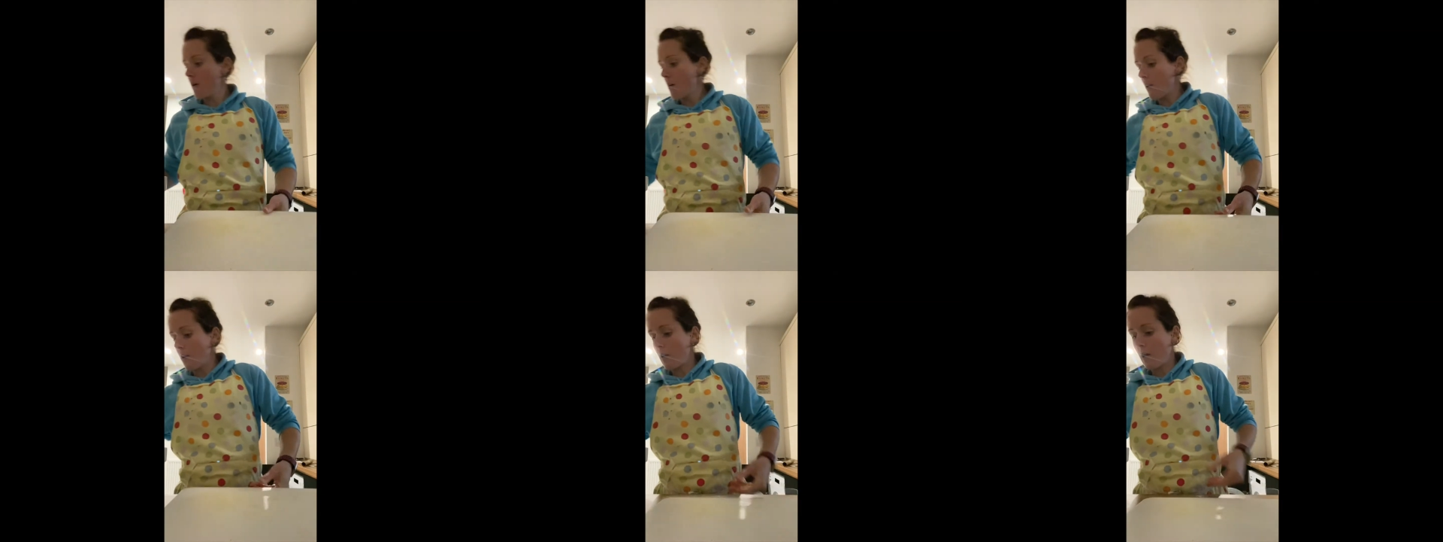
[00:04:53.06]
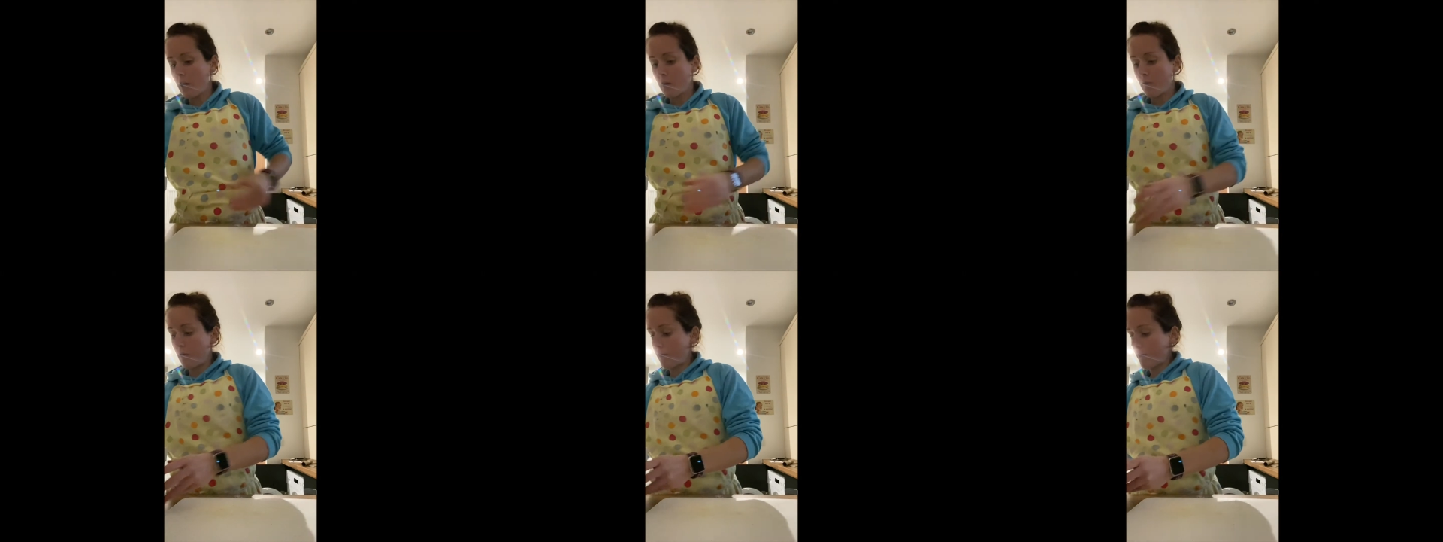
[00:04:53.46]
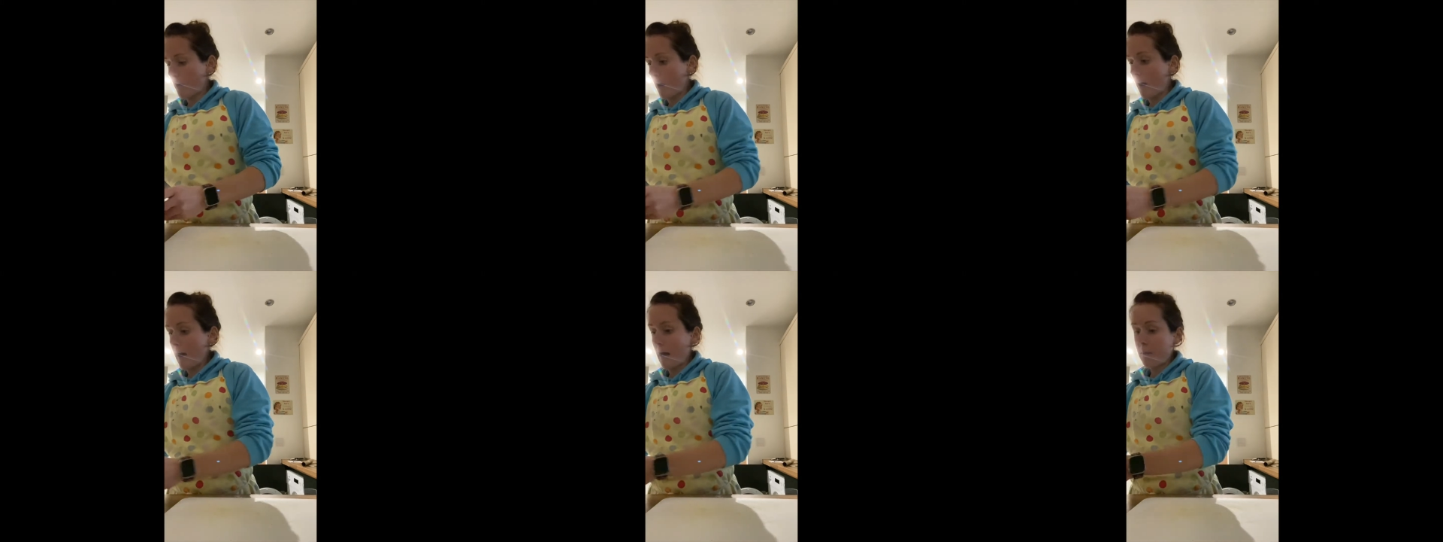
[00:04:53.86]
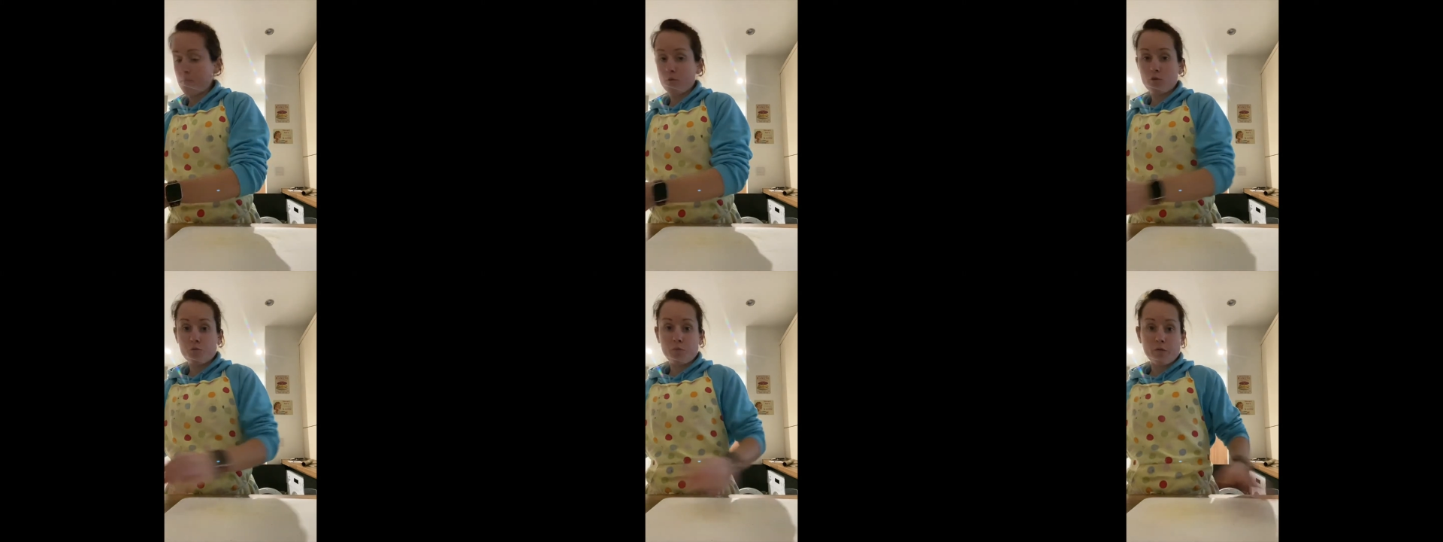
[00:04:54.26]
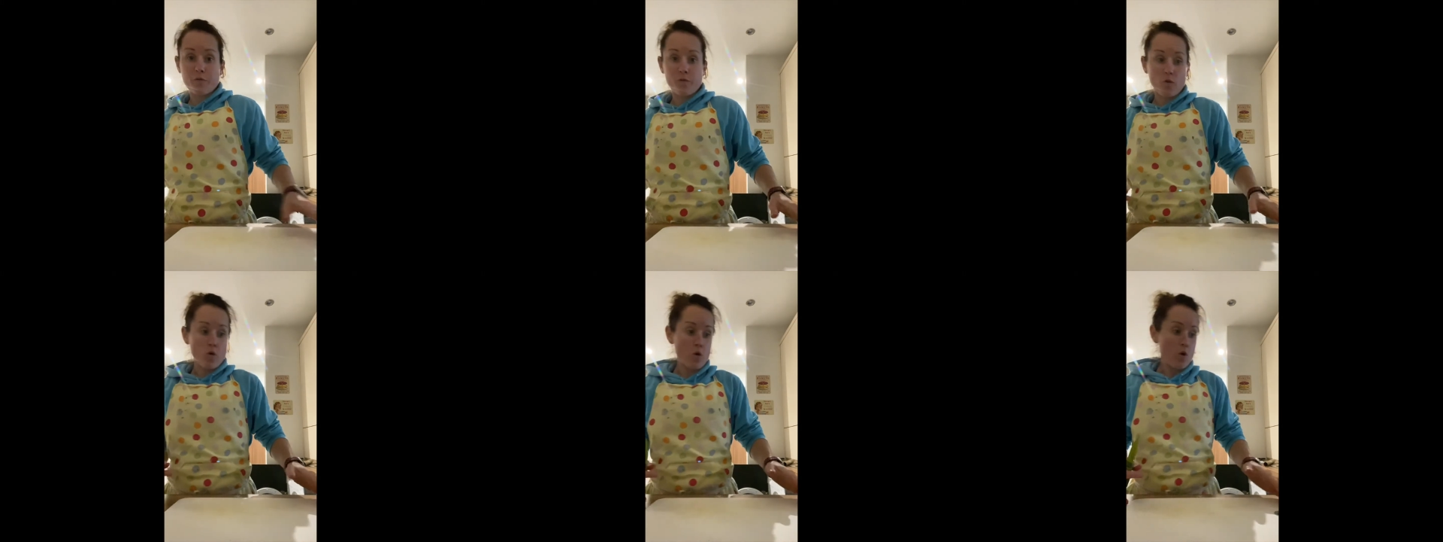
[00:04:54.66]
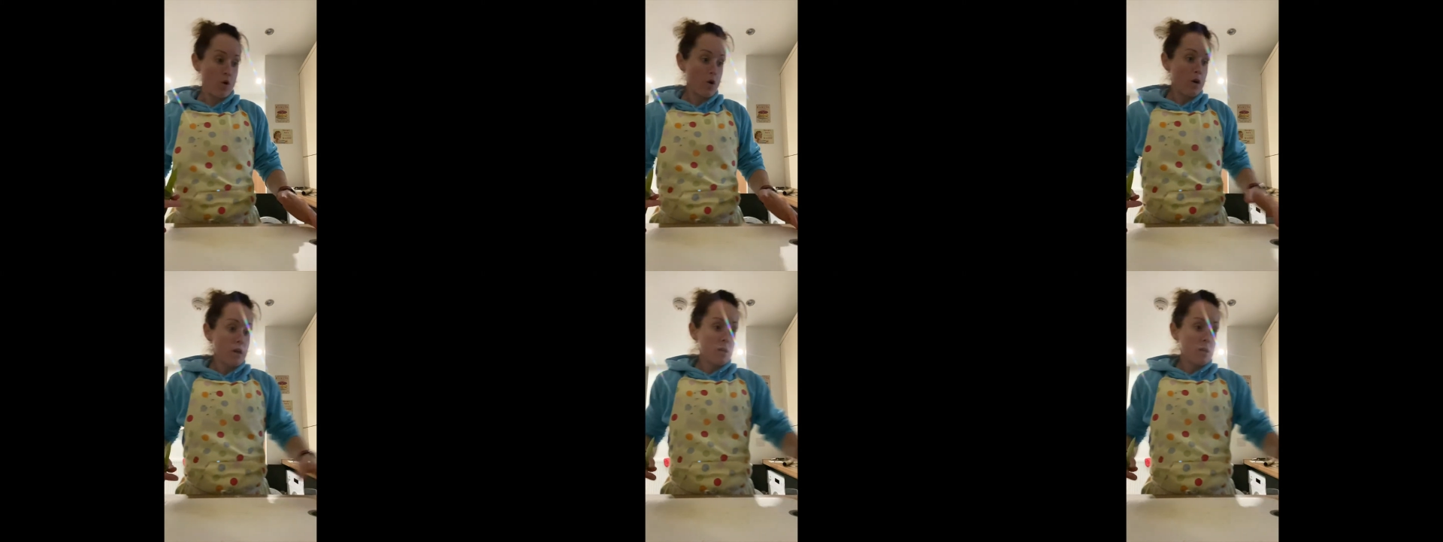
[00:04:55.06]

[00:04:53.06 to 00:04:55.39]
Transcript: like we've cut apples before.